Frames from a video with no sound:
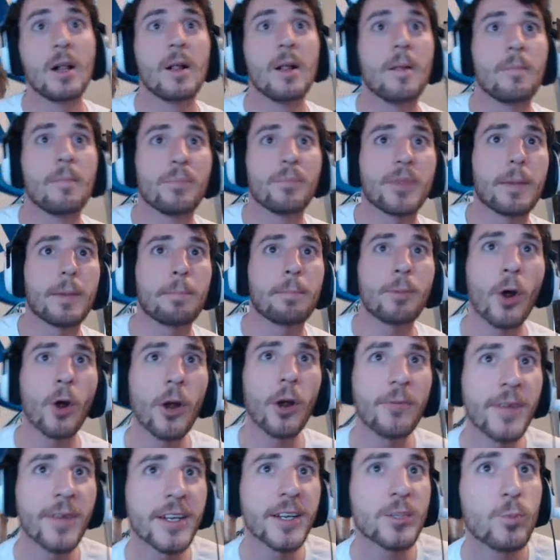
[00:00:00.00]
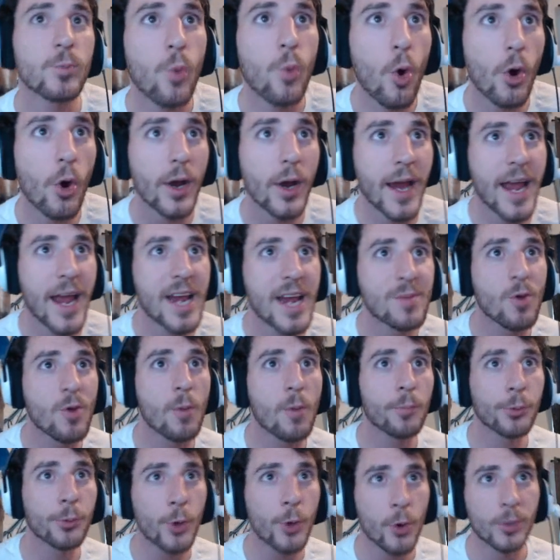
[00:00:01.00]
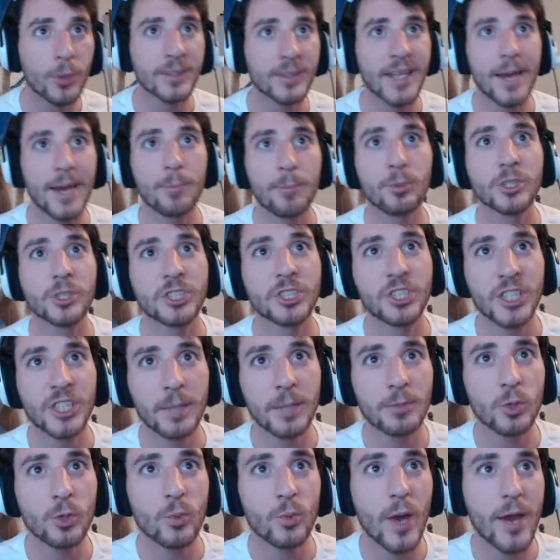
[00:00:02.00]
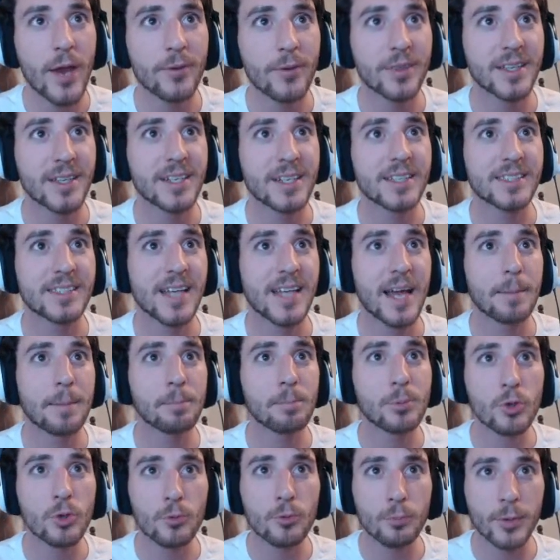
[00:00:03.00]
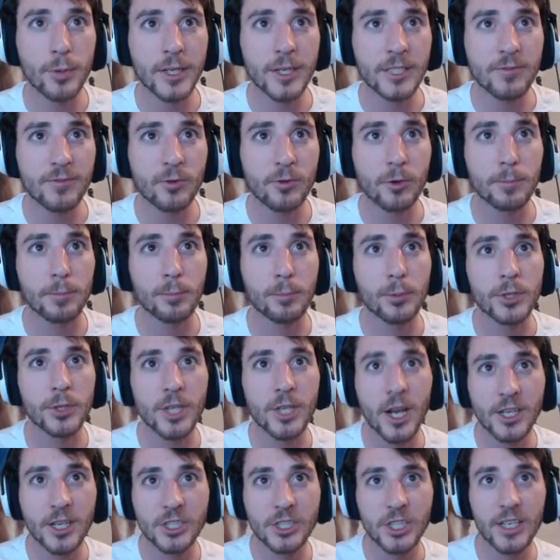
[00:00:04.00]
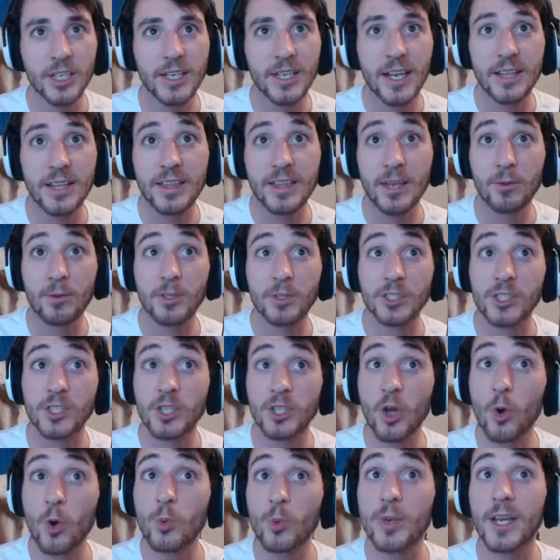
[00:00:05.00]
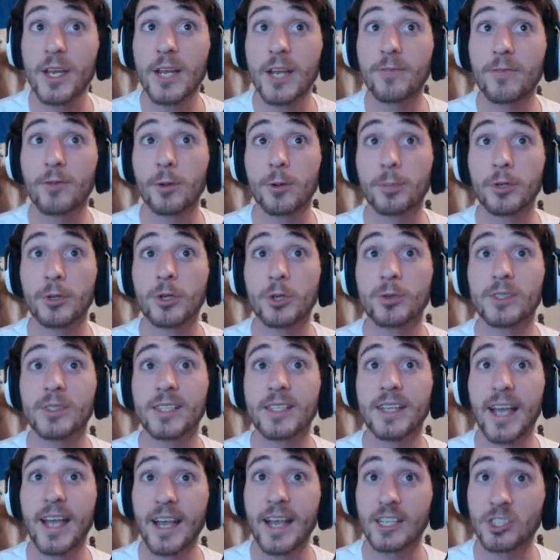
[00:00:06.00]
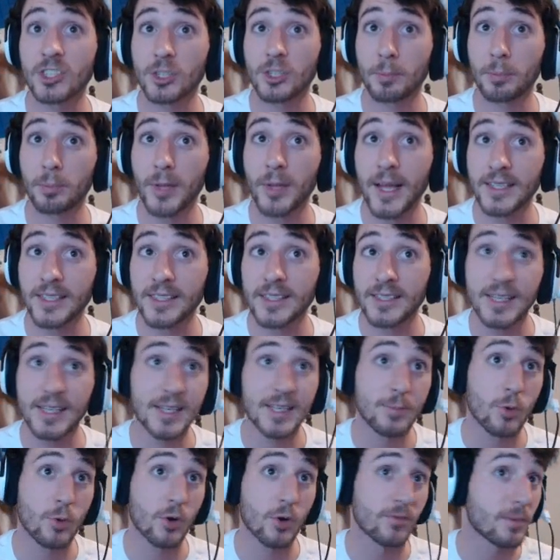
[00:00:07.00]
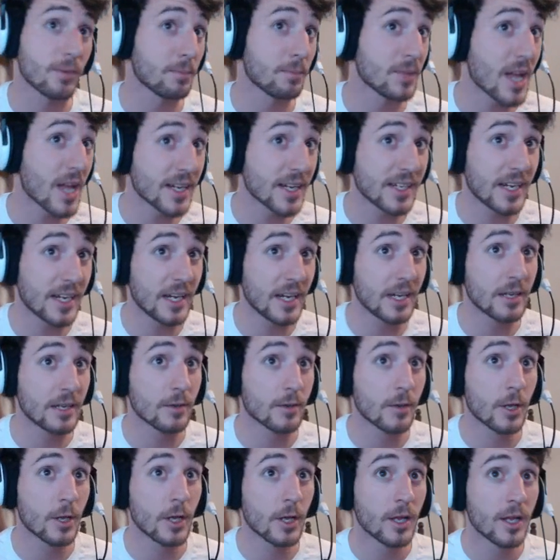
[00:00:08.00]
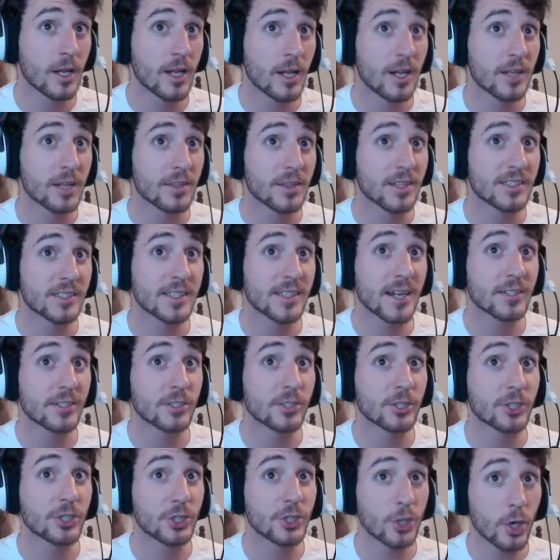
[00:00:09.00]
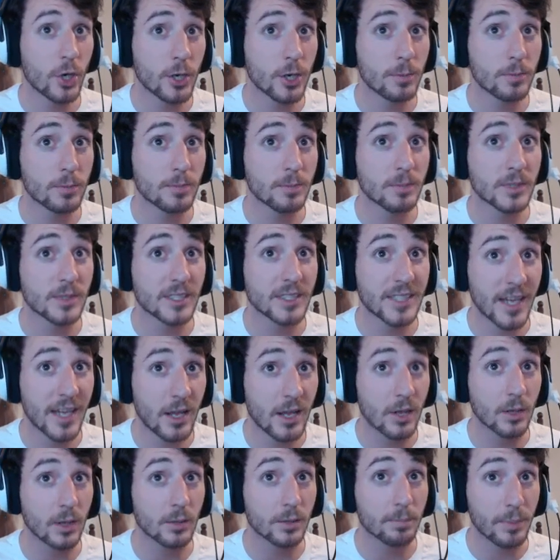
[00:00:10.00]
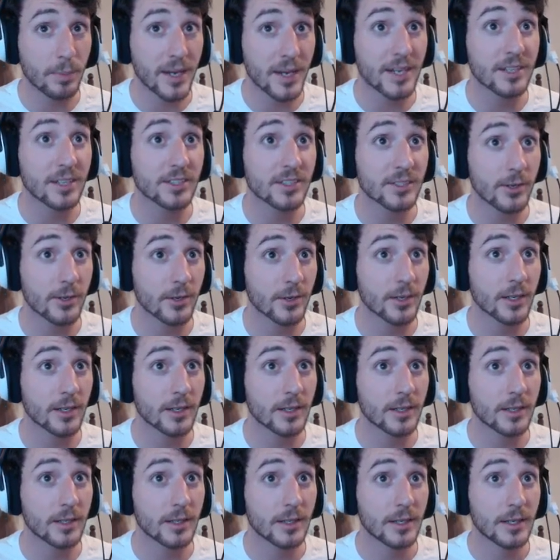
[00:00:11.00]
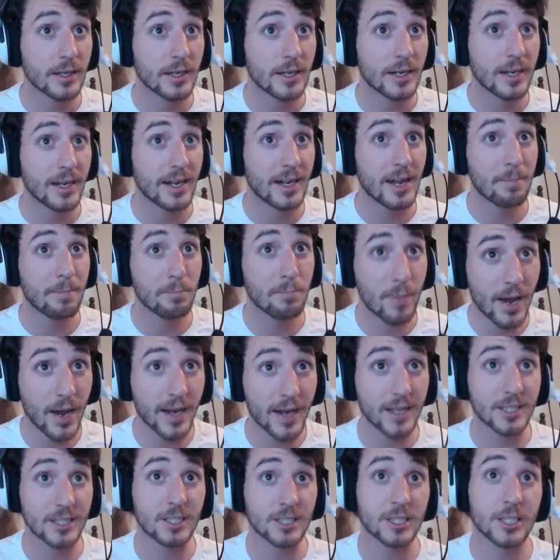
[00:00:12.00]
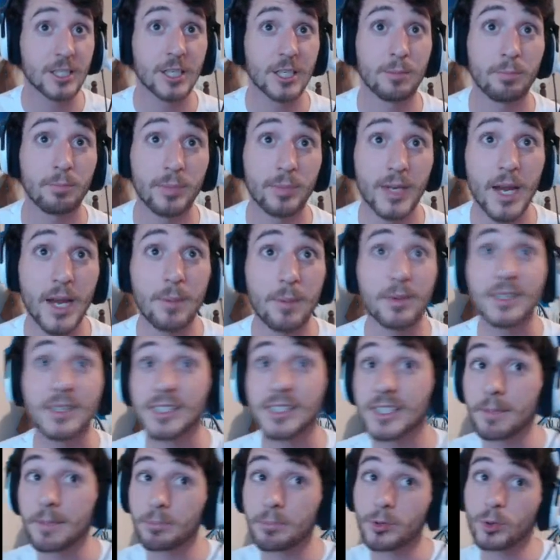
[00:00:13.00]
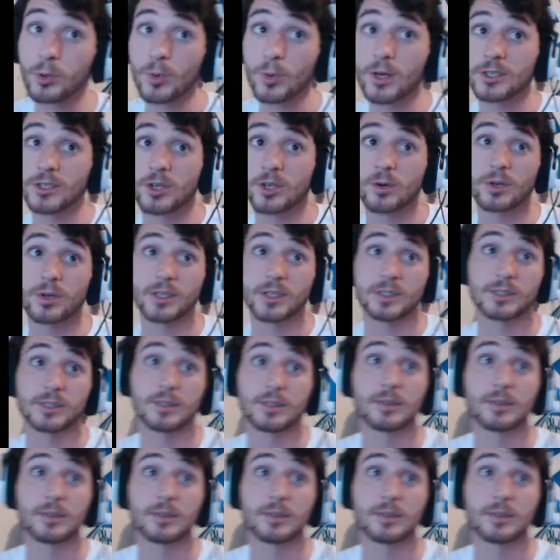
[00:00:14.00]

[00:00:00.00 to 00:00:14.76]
The perfect war animal prototype was shipped away with the design blueprints for production, and there was no need for producing extra plankton anymore. If I'm lucky, the sector should still be deserted, and I might be able to slip through unnoticed.